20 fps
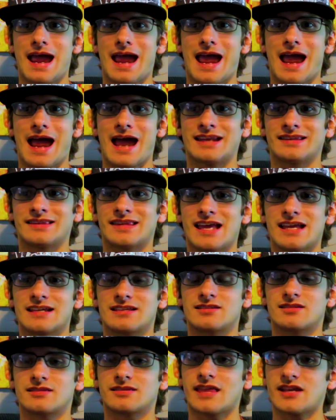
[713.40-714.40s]
and
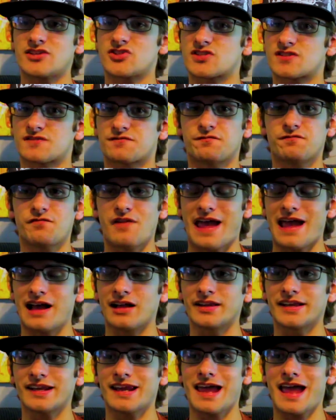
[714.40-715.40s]
they just
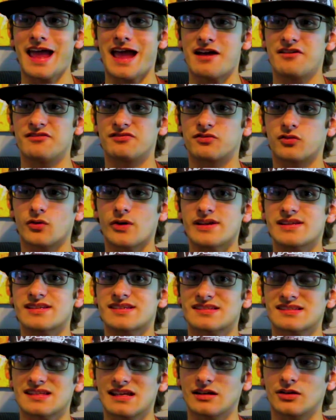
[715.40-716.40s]
fail at every
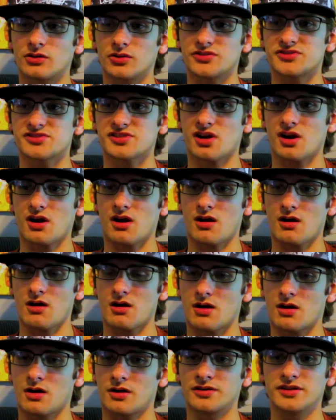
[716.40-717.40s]
single
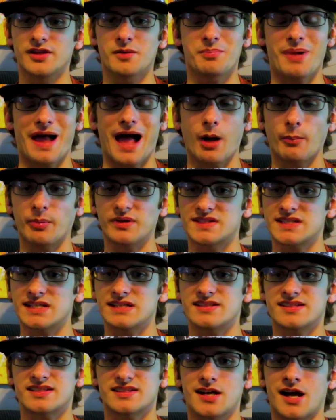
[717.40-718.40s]
turn. The
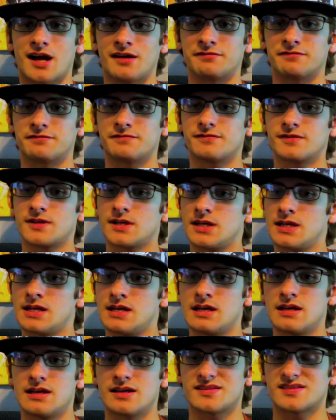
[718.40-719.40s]
Palpatine stuff
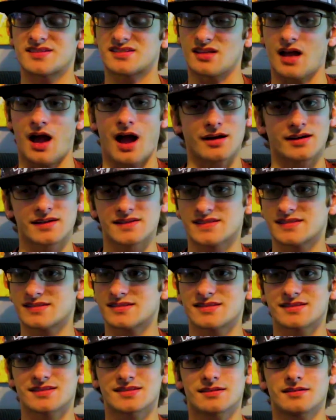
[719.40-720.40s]

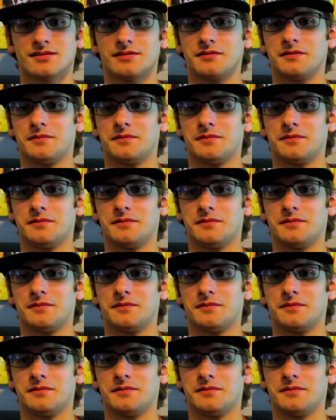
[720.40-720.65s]
sucks.